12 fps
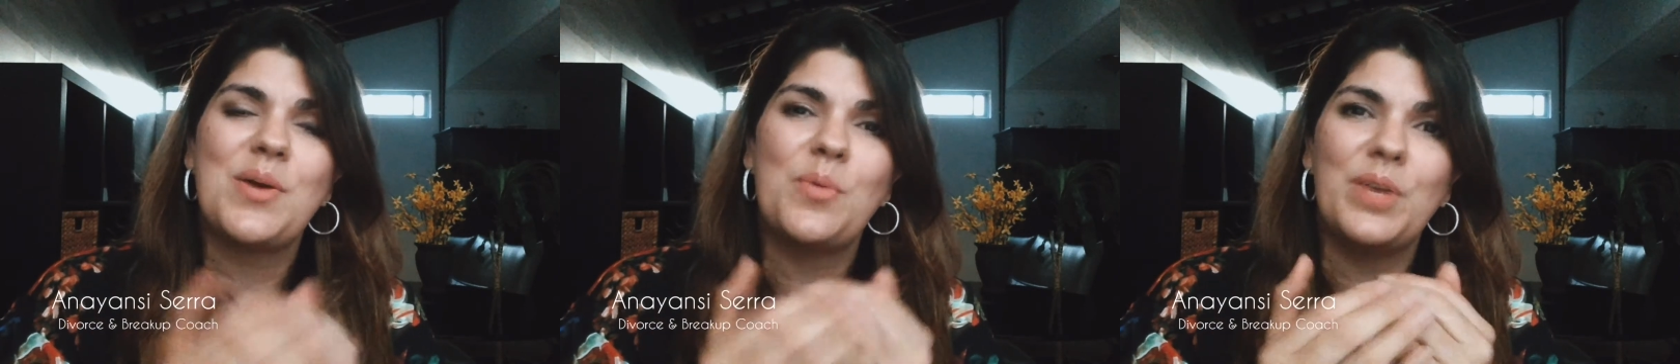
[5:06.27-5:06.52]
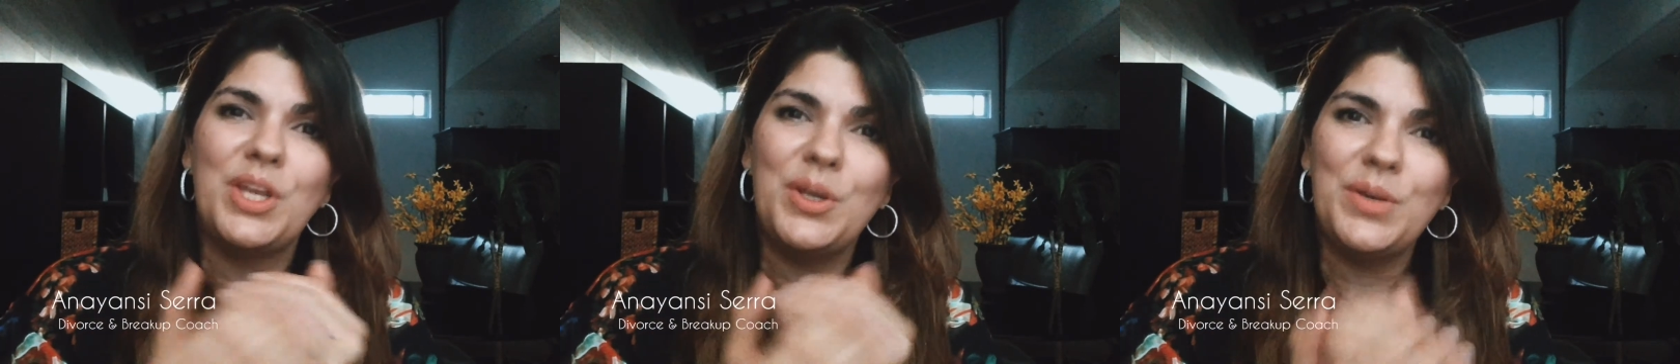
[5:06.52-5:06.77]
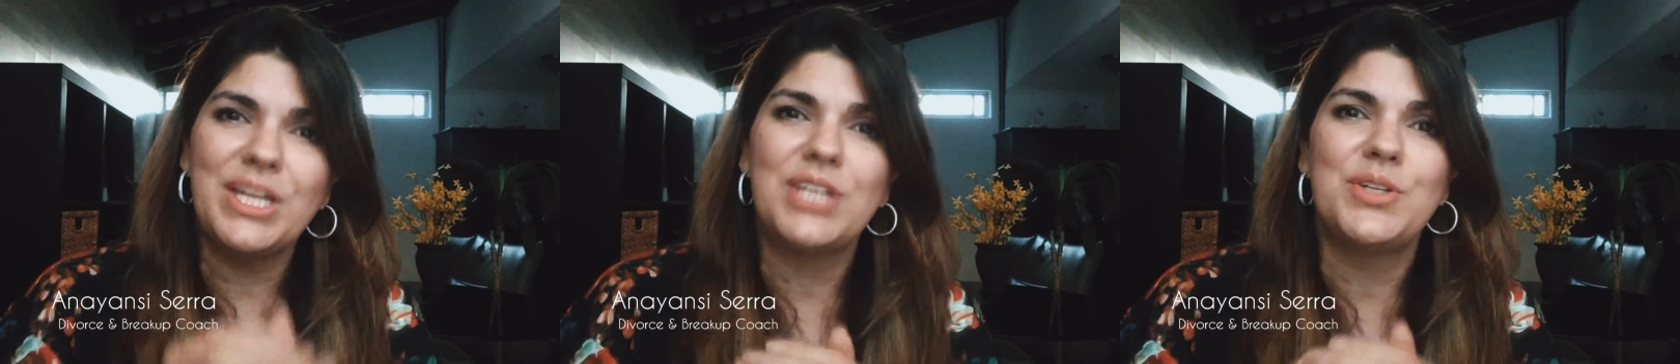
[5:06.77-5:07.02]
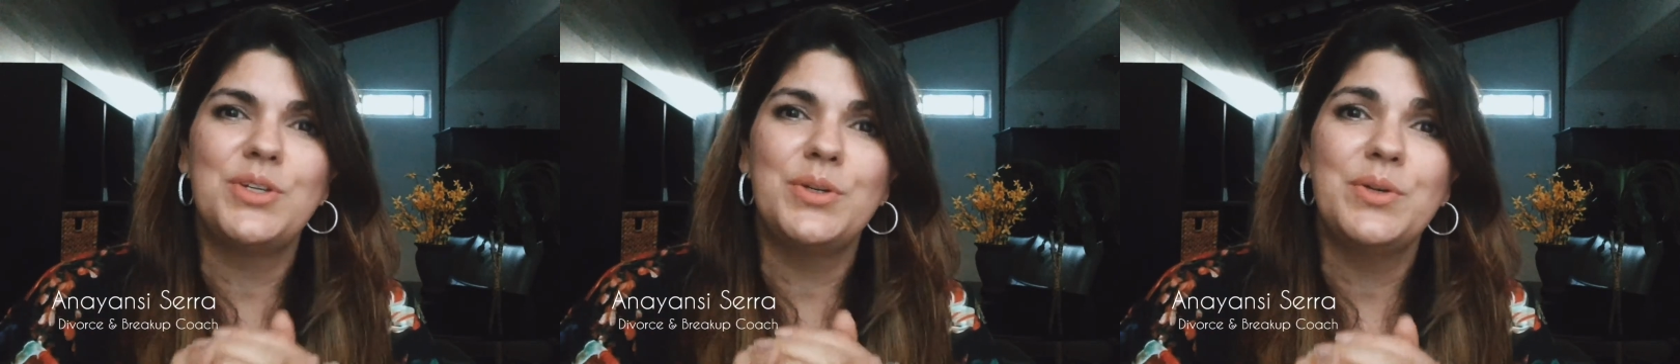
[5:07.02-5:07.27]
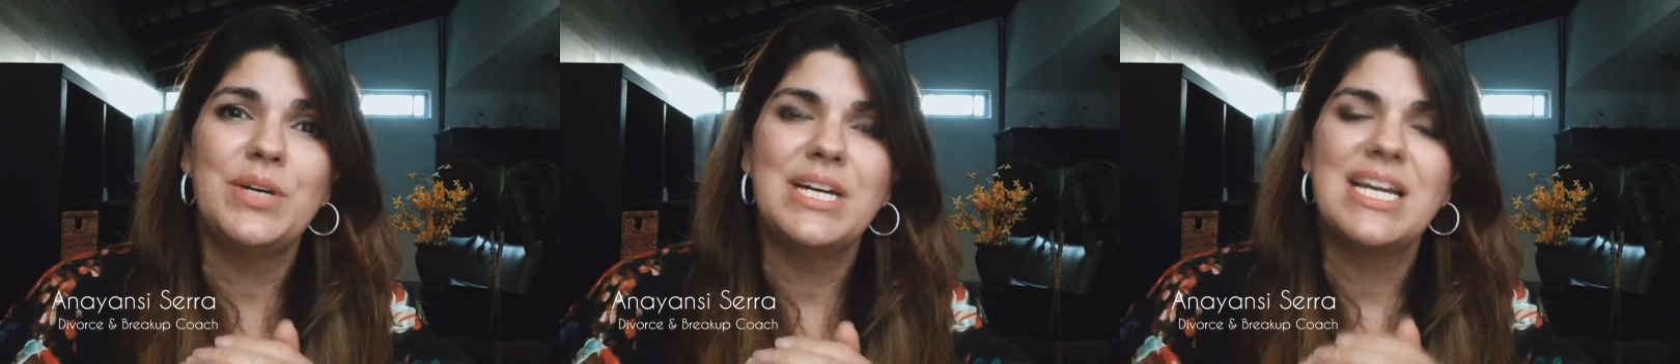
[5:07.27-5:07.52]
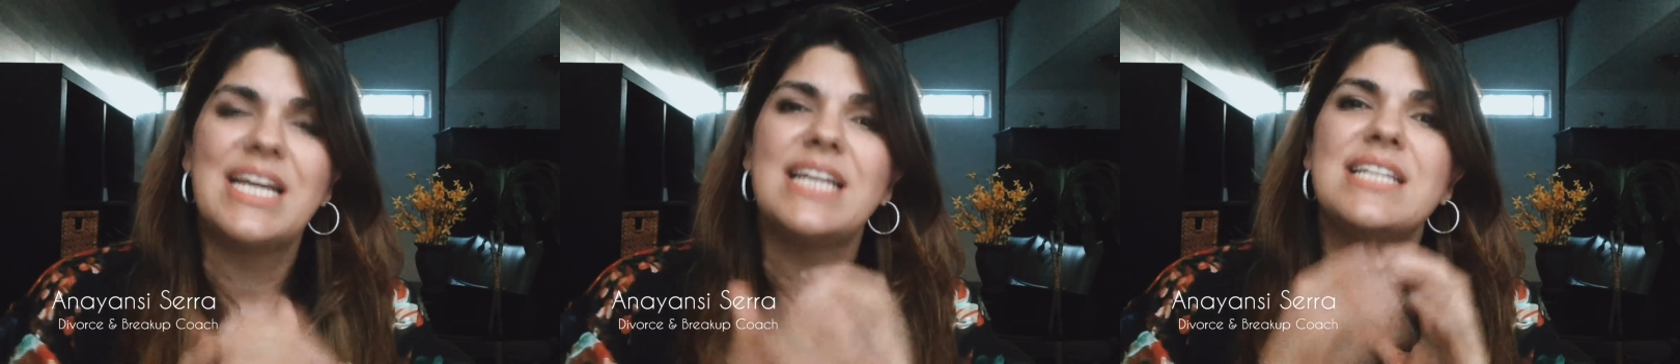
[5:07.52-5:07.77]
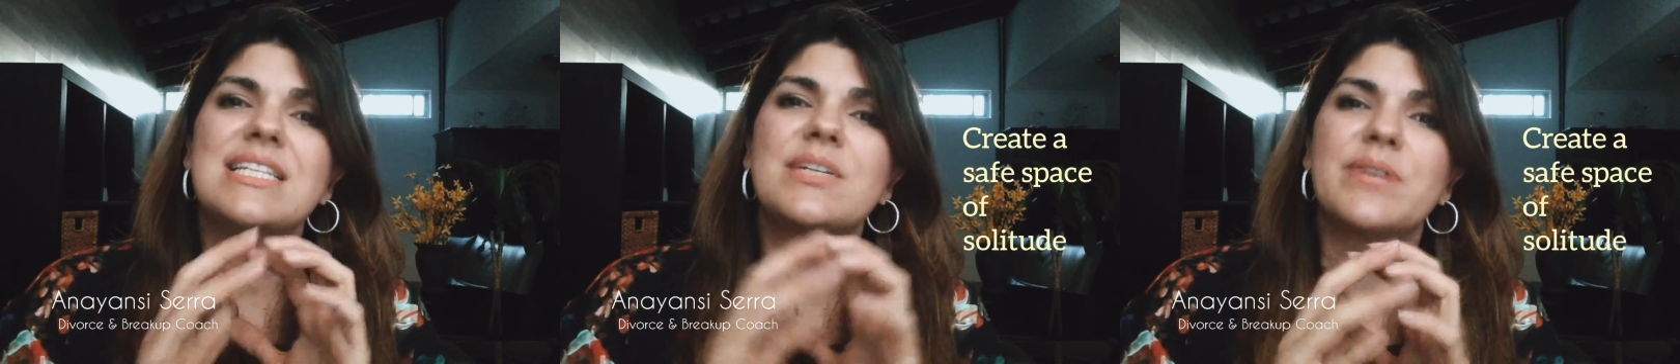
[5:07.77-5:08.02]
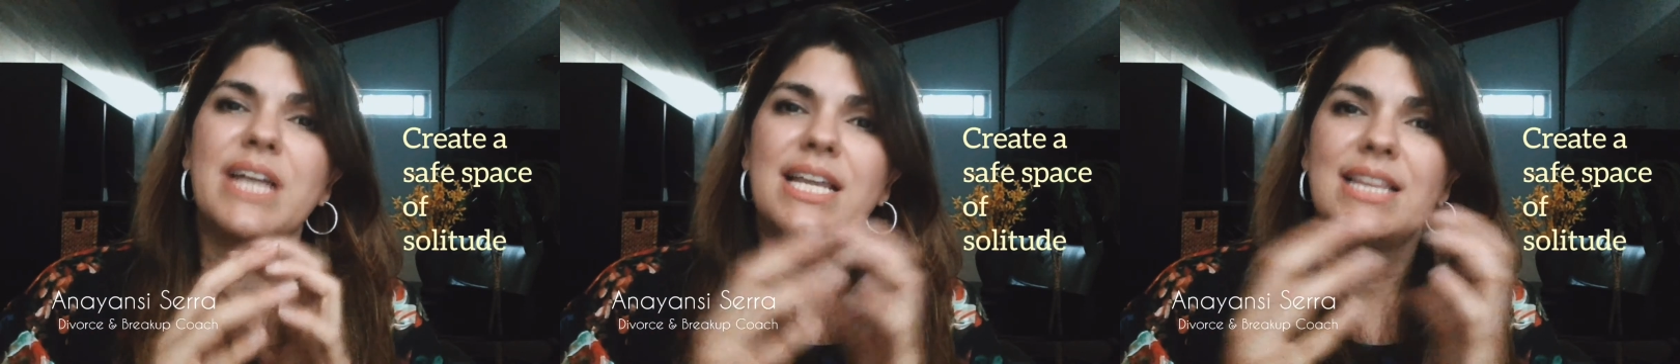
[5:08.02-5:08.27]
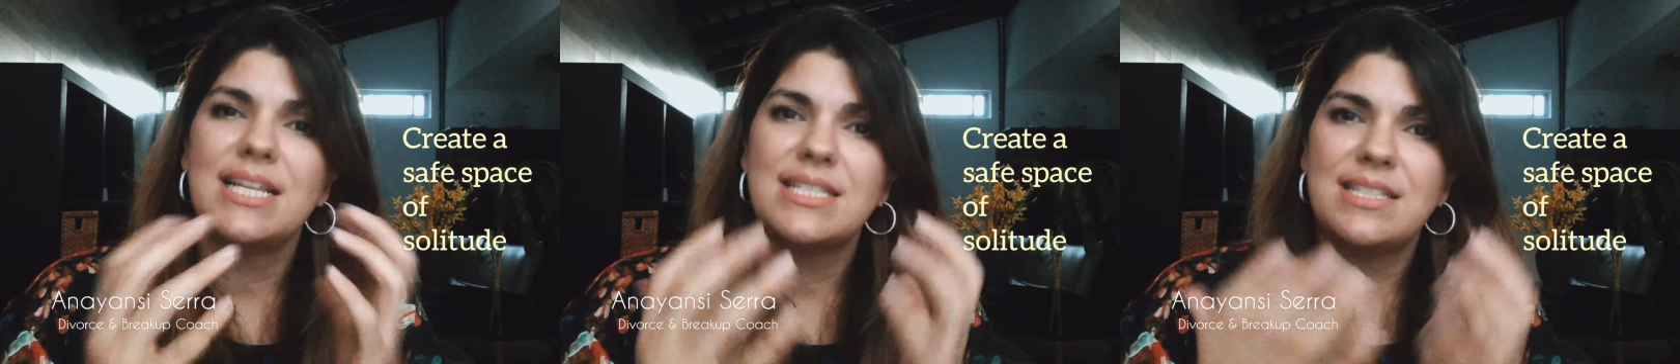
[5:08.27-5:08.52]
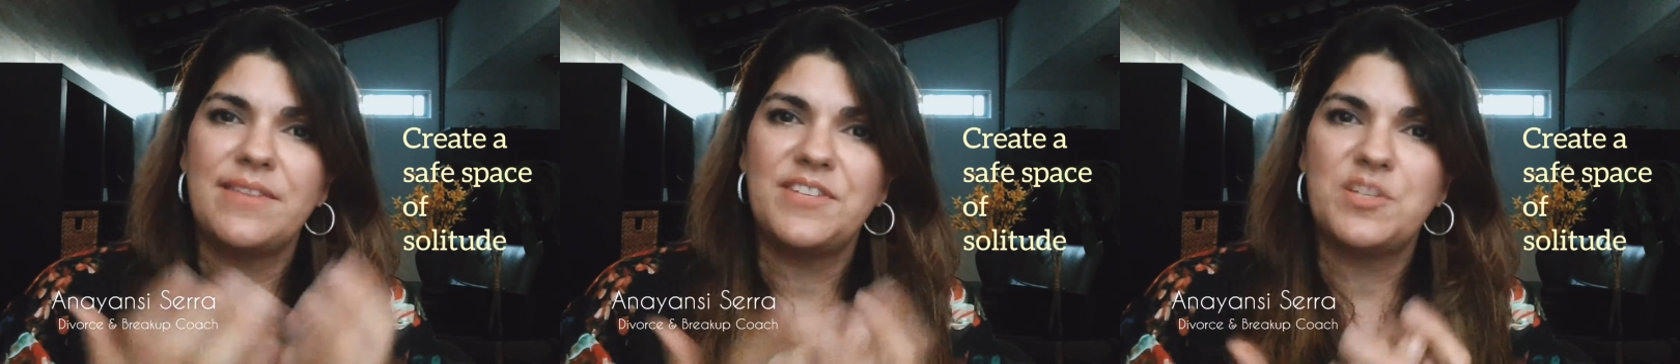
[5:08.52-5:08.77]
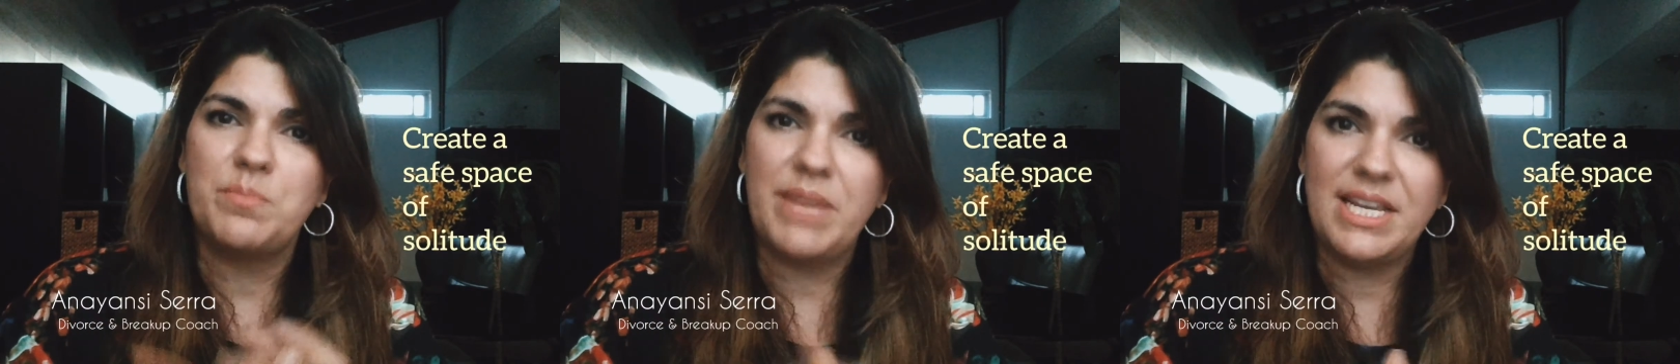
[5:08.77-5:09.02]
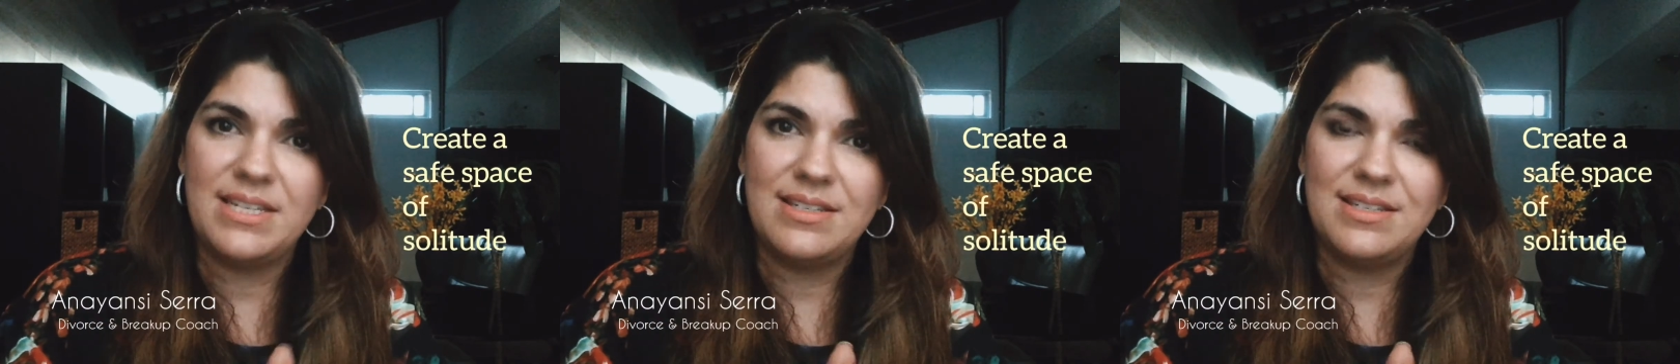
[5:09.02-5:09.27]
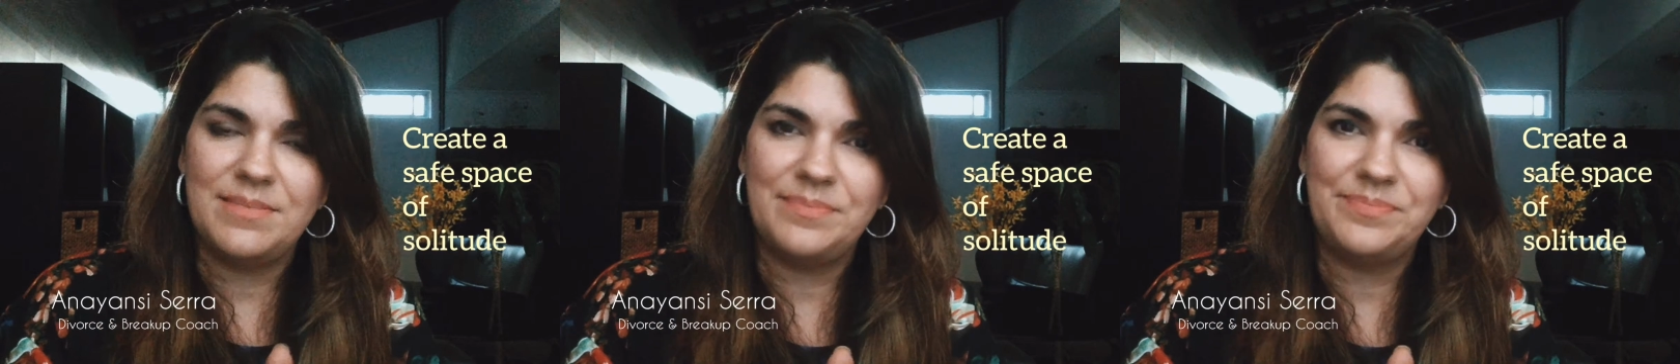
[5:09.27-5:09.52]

what you need to do is create that safe space.